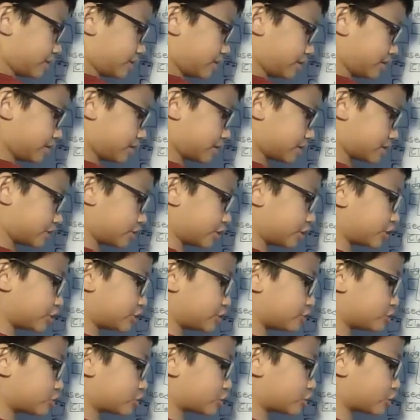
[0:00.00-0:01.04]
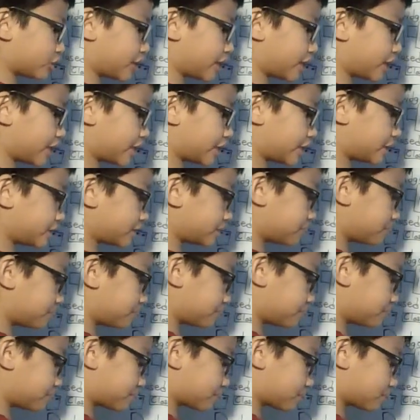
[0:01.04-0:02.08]
So you trade.
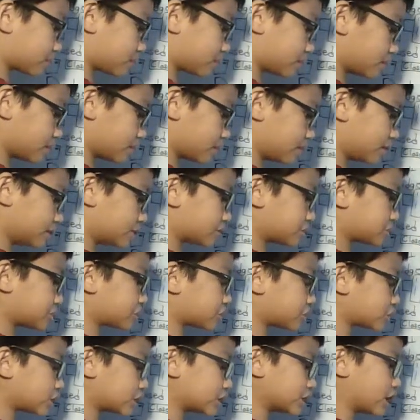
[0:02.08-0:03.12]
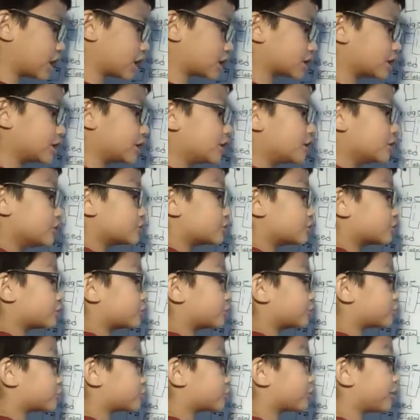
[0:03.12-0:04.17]
So you're gridlock. So
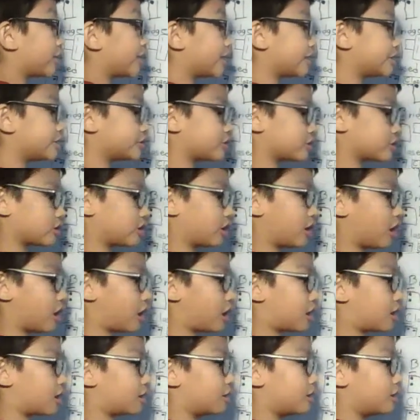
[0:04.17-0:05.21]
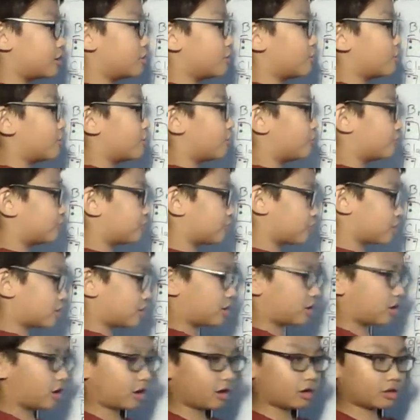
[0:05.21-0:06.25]
you trade your car for a
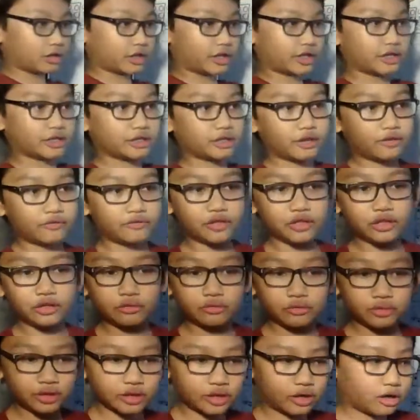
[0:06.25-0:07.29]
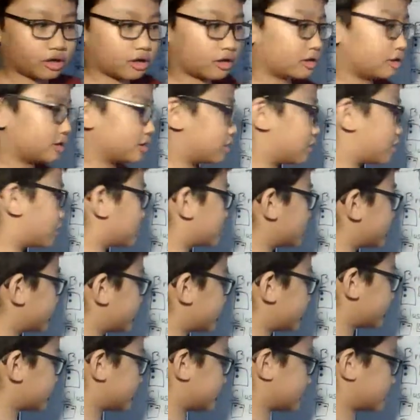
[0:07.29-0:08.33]
Harley. If you don't know what a Harley
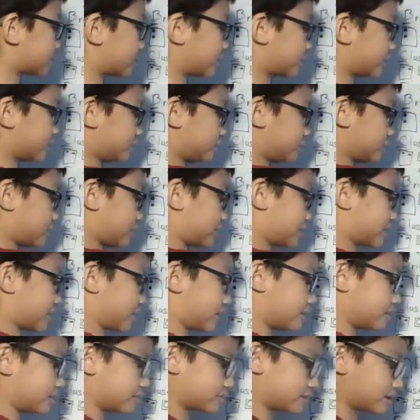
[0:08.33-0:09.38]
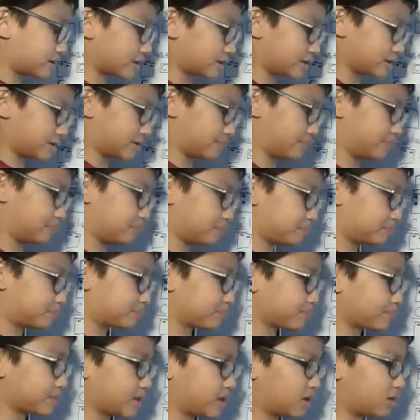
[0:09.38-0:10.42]
is, it kind of looks like a
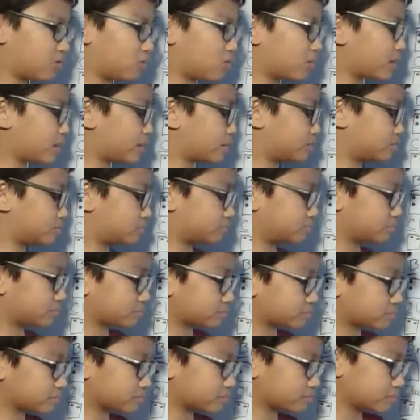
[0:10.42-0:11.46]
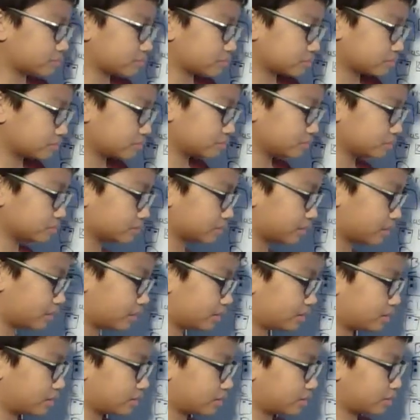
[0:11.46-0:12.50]
weird.
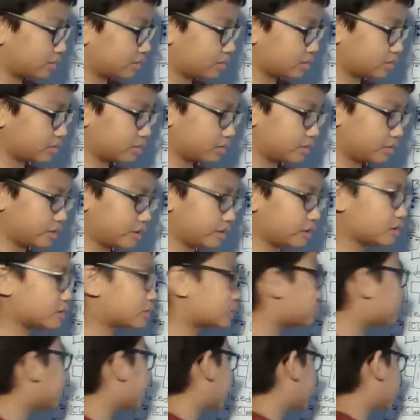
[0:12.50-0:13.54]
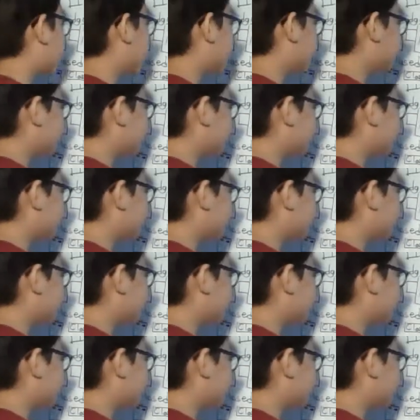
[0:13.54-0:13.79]
It looks weird.